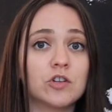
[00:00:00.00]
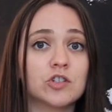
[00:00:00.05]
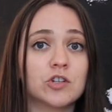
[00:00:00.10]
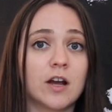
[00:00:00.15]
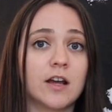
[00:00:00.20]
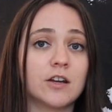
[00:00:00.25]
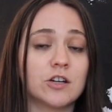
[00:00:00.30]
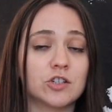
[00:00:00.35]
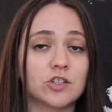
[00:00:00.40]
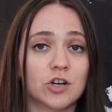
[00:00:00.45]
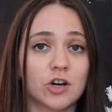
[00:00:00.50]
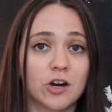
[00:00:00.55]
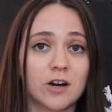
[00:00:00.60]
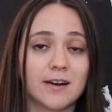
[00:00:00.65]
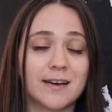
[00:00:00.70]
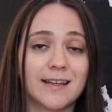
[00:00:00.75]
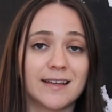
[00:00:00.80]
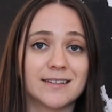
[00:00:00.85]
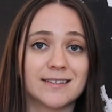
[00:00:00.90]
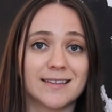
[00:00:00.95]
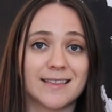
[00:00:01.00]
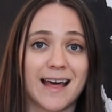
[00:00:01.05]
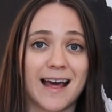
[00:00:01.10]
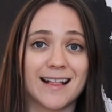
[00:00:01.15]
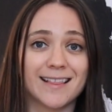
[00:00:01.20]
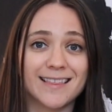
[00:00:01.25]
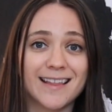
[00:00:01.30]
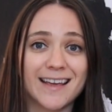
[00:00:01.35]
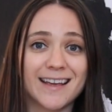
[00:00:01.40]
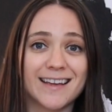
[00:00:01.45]
try to turn into
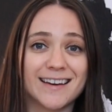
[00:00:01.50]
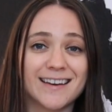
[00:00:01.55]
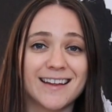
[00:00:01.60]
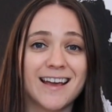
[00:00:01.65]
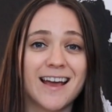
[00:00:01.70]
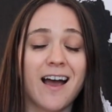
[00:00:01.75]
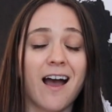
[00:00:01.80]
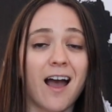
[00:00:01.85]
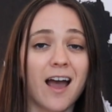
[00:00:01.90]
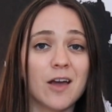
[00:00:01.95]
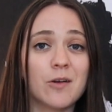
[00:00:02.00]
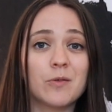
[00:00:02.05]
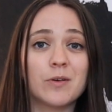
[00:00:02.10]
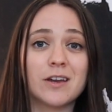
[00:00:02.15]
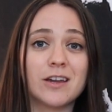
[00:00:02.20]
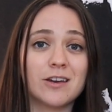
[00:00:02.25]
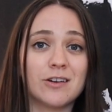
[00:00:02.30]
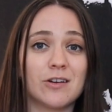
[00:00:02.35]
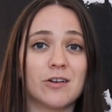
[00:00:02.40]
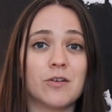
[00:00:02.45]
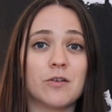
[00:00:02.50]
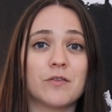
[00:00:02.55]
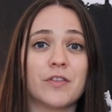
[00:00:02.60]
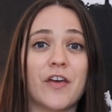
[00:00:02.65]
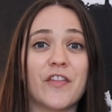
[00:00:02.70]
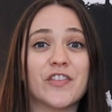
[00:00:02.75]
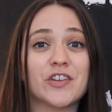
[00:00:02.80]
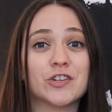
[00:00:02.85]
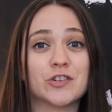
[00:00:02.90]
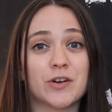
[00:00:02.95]
that lane, I wouldn't know
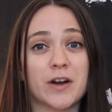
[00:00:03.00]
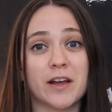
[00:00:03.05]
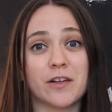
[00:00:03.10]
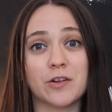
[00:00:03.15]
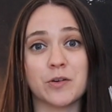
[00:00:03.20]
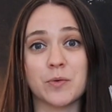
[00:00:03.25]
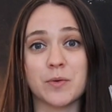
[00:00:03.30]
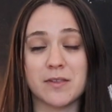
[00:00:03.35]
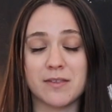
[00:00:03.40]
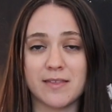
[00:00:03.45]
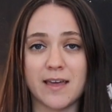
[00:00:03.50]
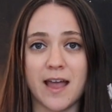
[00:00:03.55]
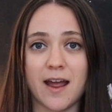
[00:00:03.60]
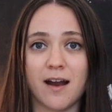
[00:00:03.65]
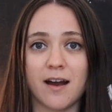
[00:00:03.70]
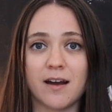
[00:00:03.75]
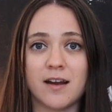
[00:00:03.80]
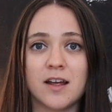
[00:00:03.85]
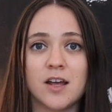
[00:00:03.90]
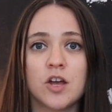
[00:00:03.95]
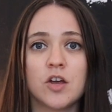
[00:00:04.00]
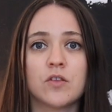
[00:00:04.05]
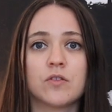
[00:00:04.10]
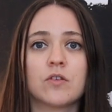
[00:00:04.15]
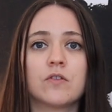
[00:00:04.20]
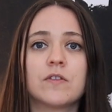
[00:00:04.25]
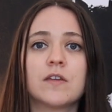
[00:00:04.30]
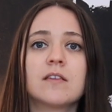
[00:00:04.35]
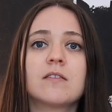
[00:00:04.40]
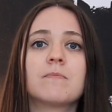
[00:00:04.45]
that the trailer was there.
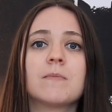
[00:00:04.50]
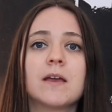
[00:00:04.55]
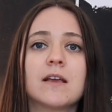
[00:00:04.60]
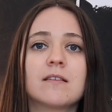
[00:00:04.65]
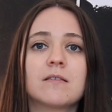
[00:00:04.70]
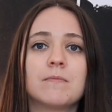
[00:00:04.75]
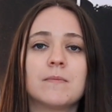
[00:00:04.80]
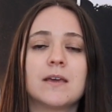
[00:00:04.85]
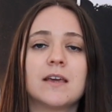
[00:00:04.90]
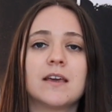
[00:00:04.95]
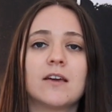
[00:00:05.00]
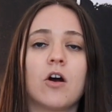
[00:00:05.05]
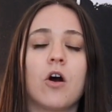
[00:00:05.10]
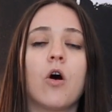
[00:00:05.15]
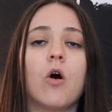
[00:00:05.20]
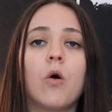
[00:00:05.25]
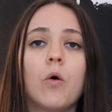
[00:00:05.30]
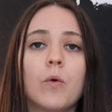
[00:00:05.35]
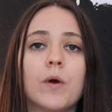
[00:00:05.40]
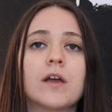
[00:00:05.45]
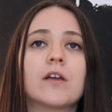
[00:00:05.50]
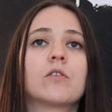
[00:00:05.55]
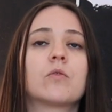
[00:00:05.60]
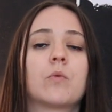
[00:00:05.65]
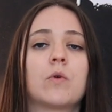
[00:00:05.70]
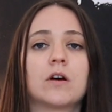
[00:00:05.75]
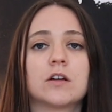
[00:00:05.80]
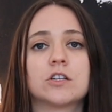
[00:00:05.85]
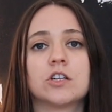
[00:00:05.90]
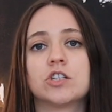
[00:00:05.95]
So this makes me always
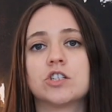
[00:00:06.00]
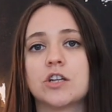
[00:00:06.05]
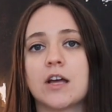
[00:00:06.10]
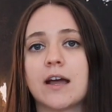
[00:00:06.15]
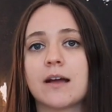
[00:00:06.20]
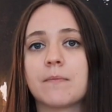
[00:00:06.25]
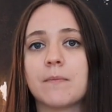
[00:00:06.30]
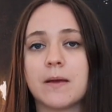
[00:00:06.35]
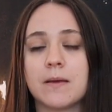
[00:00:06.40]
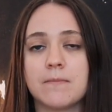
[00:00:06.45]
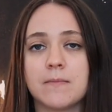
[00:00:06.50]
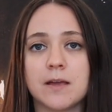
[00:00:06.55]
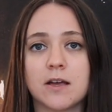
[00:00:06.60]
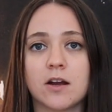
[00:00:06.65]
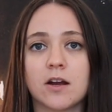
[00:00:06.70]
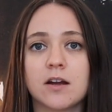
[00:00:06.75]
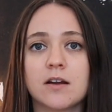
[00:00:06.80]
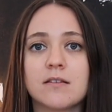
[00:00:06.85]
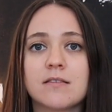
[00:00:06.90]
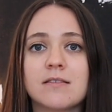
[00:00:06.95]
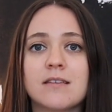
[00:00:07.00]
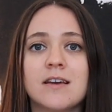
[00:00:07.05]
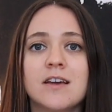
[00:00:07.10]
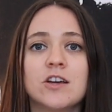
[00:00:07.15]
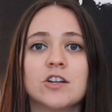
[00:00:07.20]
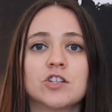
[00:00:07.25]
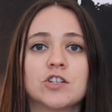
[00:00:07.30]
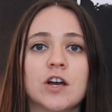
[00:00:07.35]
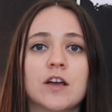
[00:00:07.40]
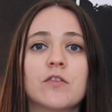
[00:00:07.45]
want to check my mirrors
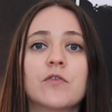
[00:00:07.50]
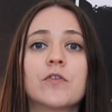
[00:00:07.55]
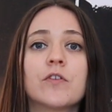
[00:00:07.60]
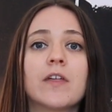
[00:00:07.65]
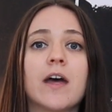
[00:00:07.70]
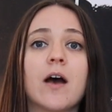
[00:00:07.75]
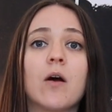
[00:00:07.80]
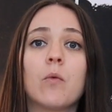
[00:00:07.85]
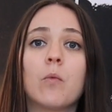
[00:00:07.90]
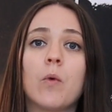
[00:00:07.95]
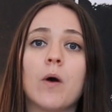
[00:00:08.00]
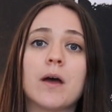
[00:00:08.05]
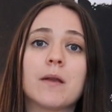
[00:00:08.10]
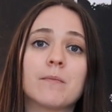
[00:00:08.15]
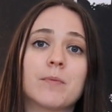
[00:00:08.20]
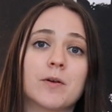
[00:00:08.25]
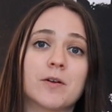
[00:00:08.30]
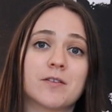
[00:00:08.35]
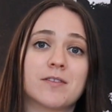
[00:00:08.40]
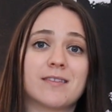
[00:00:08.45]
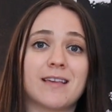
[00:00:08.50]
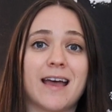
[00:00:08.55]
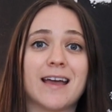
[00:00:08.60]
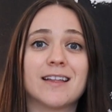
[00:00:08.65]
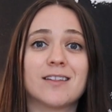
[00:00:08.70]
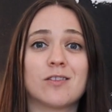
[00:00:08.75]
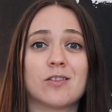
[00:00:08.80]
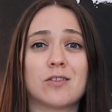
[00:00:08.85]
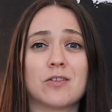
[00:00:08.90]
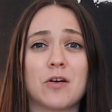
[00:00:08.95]
just for that
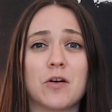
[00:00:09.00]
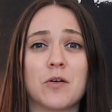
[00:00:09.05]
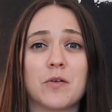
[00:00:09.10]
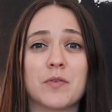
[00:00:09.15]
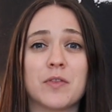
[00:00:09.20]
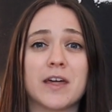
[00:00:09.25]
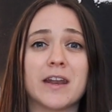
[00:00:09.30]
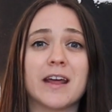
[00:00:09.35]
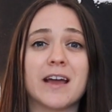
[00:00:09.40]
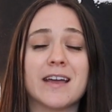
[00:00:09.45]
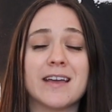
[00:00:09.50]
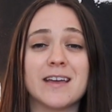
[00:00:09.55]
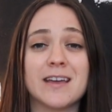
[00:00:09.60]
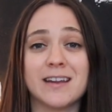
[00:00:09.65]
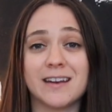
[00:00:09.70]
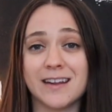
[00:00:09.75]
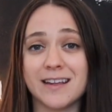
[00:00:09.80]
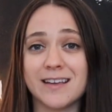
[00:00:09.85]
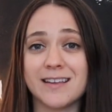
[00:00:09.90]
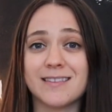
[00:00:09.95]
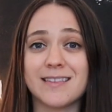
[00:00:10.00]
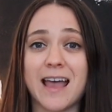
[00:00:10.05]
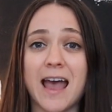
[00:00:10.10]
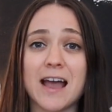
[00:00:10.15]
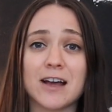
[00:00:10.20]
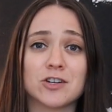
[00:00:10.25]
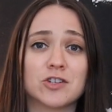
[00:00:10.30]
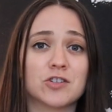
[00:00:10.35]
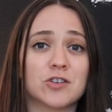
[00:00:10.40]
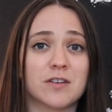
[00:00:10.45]
1% so that it is
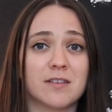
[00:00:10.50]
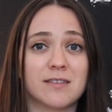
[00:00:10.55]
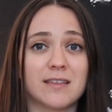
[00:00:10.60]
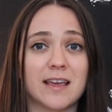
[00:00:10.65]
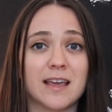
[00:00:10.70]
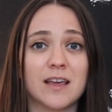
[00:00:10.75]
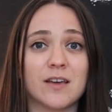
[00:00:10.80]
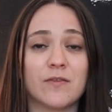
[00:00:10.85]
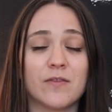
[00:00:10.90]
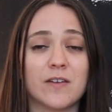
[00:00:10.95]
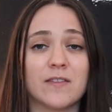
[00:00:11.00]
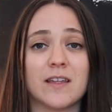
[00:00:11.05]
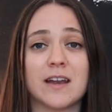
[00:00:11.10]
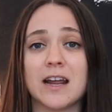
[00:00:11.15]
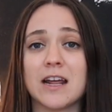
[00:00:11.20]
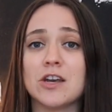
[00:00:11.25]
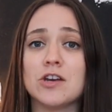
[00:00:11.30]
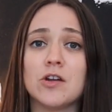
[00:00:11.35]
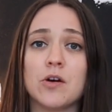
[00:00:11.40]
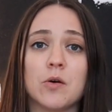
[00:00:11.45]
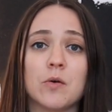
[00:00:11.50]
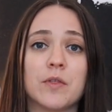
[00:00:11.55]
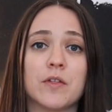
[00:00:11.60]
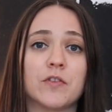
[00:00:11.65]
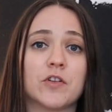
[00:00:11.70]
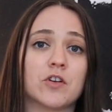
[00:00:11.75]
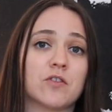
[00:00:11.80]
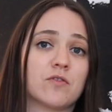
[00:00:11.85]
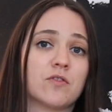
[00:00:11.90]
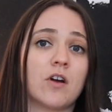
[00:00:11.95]
extra safe and that I know that
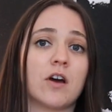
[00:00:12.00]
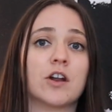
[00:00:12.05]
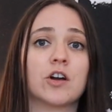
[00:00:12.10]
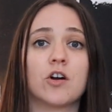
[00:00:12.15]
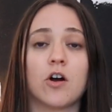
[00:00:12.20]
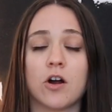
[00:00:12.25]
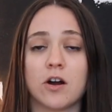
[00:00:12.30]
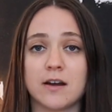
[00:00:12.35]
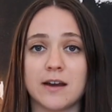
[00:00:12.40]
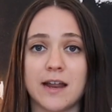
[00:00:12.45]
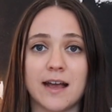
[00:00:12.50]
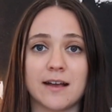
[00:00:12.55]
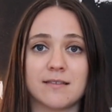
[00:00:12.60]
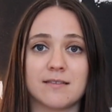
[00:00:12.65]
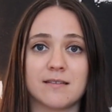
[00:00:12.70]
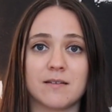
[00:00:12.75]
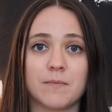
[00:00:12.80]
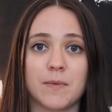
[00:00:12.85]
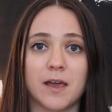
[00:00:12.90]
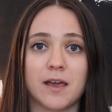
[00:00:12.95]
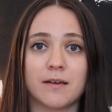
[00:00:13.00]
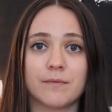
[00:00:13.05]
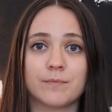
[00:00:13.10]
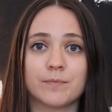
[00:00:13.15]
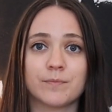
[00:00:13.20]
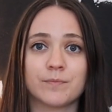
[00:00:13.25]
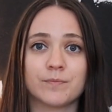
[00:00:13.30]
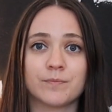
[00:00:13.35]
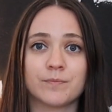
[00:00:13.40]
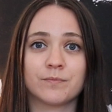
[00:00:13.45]
there's not a car next to me.
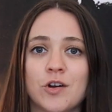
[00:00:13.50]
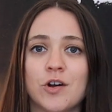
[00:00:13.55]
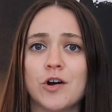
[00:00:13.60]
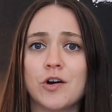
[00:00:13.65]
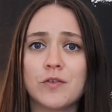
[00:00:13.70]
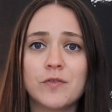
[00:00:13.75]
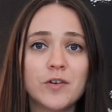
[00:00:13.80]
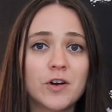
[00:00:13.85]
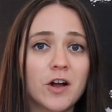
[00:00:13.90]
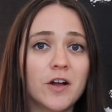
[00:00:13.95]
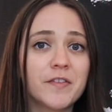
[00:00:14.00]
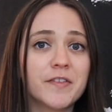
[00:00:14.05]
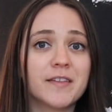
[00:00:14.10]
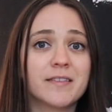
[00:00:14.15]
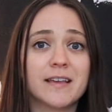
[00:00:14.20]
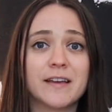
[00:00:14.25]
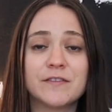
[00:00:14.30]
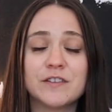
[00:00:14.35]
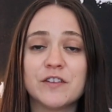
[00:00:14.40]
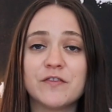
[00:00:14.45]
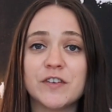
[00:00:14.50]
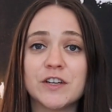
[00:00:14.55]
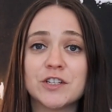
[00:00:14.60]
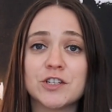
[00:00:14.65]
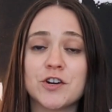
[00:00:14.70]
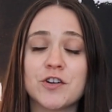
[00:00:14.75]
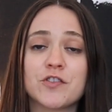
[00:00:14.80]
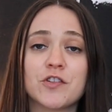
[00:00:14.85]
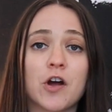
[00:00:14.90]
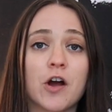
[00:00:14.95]
Overall, the safety
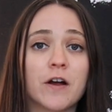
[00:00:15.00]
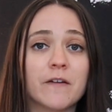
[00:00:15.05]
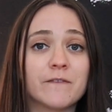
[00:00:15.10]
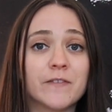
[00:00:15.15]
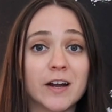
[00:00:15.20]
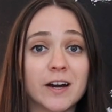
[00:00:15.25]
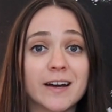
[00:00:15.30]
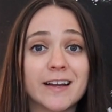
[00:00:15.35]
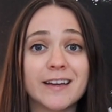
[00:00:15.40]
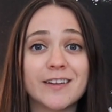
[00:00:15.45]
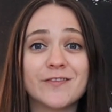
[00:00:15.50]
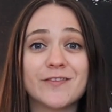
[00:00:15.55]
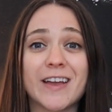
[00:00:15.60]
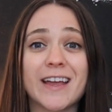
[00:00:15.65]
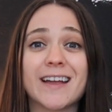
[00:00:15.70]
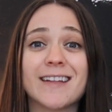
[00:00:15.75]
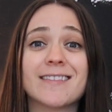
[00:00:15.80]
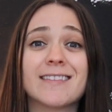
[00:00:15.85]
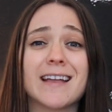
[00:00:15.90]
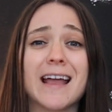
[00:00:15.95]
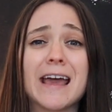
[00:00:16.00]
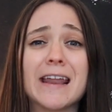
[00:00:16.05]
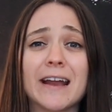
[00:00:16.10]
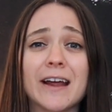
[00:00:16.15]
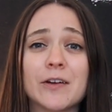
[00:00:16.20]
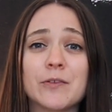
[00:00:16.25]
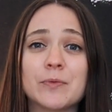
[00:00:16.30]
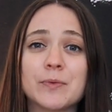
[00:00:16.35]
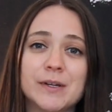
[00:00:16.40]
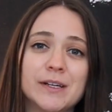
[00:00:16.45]
features are very advanced and I
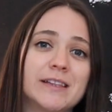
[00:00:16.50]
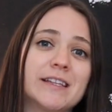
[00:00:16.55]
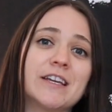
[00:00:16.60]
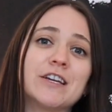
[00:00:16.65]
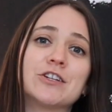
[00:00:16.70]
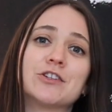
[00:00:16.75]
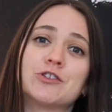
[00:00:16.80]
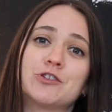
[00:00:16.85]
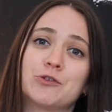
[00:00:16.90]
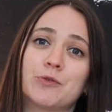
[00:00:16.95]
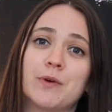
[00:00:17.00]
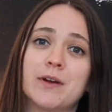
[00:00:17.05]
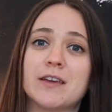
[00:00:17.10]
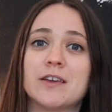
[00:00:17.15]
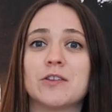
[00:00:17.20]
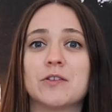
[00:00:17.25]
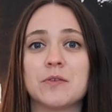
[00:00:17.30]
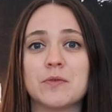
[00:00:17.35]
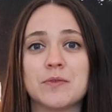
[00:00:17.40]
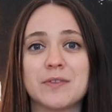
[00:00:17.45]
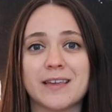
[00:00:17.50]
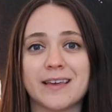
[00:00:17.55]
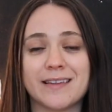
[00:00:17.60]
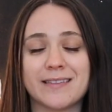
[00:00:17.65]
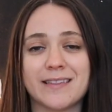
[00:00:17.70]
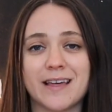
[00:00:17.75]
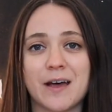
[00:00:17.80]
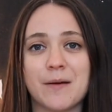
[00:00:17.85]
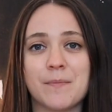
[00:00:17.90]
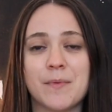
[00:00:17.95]
really enjoy using
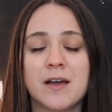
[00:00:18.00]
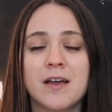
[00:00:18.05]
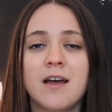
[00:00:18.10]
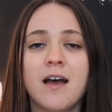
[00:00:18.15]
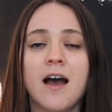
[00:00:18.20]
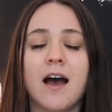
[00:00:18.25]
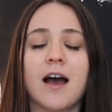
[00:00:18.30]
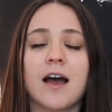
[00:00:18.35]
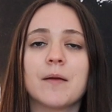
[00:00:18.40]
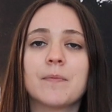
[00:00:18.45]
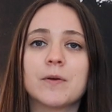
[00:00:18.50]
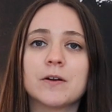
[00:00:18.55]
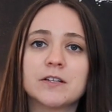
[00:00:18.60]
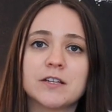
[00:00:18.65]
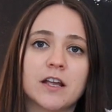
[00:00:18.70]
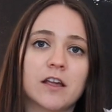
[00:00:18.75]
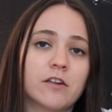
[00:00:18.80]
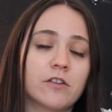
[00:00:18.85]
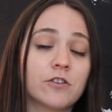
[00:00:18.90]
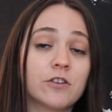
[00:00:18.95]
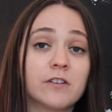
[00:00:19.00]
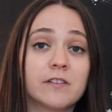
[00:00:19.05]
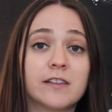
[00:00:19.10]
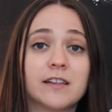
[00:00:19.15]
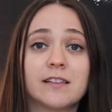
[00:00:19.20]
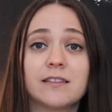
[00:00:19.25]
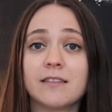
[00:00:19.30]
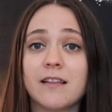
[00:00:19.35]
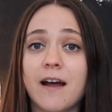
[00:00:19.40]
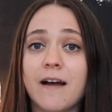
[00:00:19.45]
them. I particularly
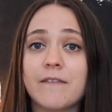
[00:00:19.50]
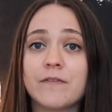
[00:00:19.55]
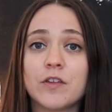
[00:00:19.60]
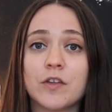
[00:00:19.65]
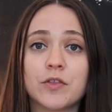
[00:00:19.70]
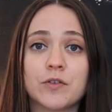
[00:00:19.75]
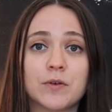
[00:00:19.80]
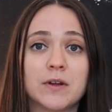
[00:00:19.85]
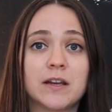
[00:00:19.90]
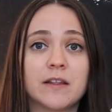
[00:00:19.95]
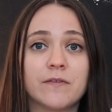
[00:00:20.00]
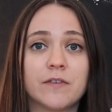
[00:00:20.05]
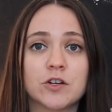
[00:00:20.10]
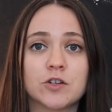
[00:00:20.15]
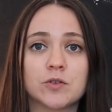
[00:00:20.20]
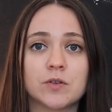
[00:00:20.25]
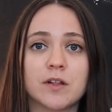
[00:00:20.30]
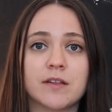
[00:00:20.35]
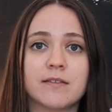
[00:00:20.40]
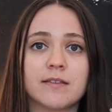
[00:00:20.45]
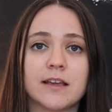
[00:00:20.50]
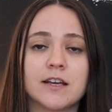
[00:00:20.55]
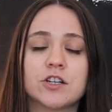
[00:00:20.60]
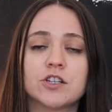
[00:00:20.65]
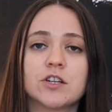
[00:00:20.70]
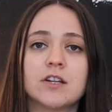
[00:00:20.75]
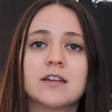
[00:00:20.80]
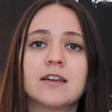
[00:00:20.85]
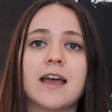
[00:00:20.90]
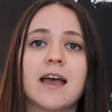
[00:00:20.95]
love the 3D
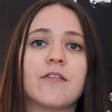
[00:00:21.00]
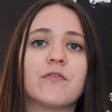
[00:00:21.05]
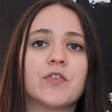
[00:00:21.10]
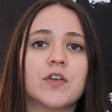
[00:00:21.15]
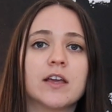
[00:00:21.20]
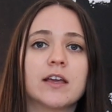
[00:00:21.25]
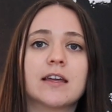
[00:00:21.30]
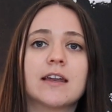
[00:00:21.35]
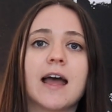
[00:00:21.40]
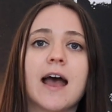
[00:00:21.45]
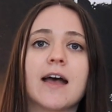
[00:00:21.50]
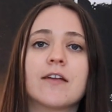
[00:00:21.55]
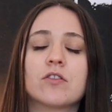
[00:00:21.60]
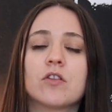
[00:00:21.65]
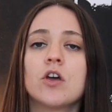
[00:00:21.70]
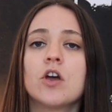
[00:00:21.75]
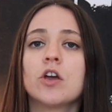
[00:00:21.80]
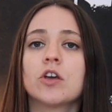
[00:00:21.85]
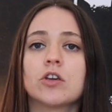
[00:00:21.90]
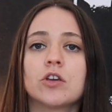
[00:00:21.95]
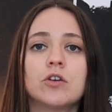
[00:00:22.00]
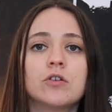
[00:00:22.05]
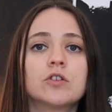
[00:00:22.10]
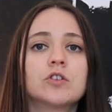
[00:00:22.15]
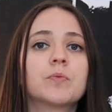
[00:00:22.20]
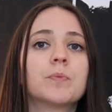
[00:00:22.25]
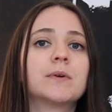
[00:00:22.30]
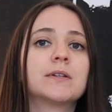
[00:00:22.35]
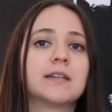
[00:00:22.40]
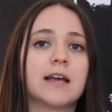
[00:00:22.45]
visualization and think it has
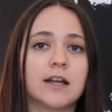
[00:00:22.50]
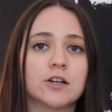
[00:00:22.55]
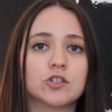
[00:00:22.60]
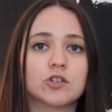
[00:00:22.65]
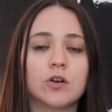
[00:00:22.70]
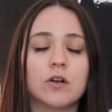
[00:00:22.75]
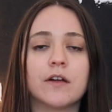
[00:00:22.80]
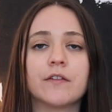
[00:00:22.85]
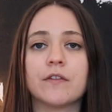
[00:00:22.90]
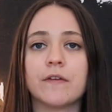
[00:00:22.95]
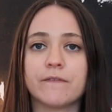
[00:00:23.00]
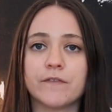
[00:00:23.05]
huge potential in the